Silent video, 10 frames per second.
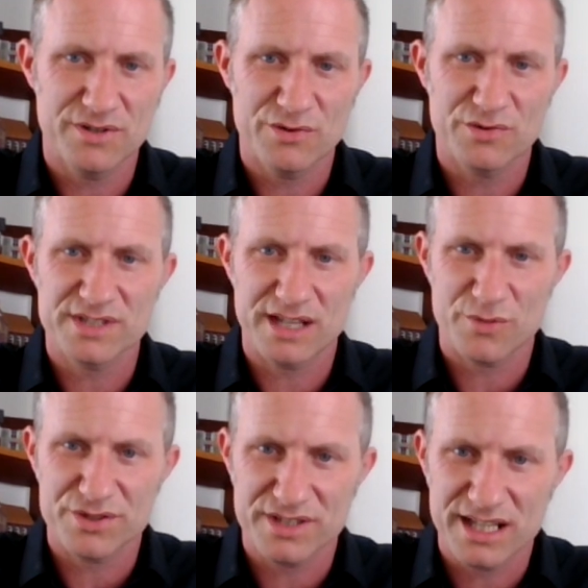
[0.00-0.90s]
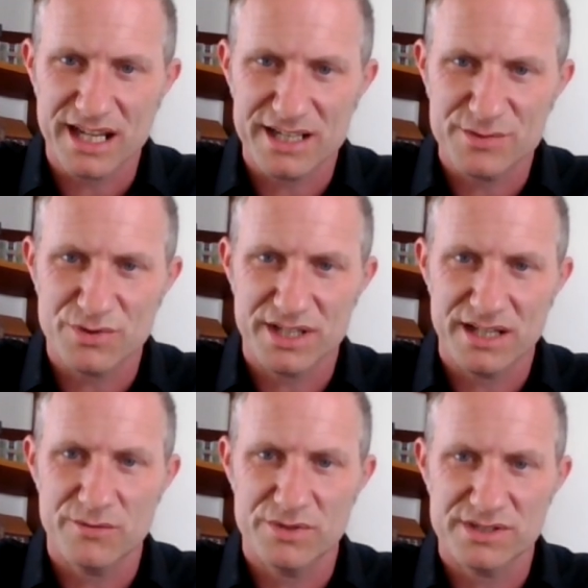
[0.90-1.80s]
But of course, that wasn't the case, was
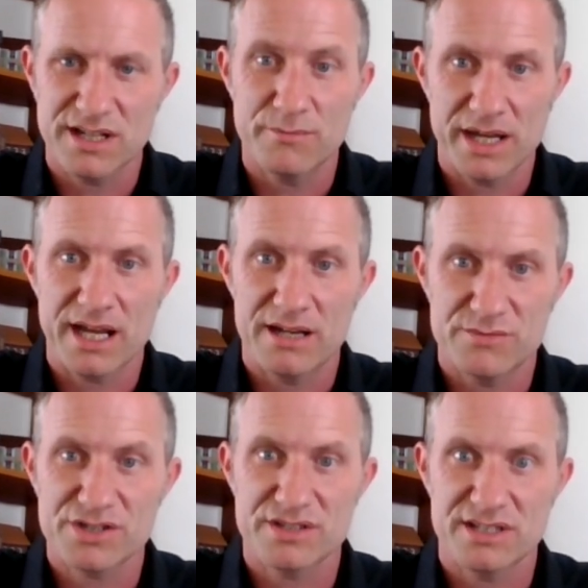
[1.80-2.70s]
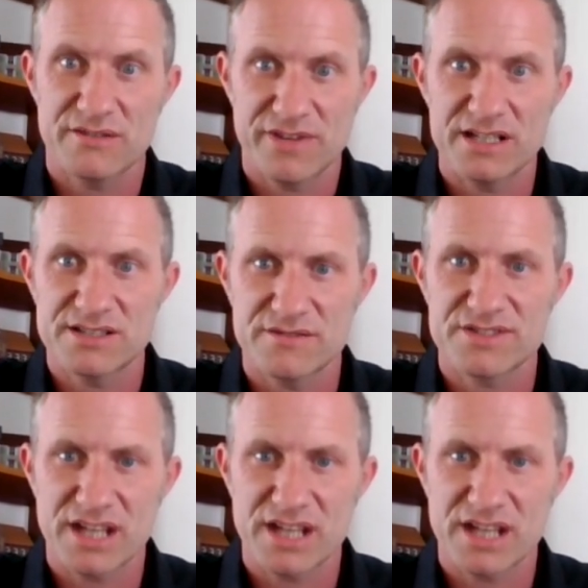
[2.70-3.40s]
it? It became just a defensive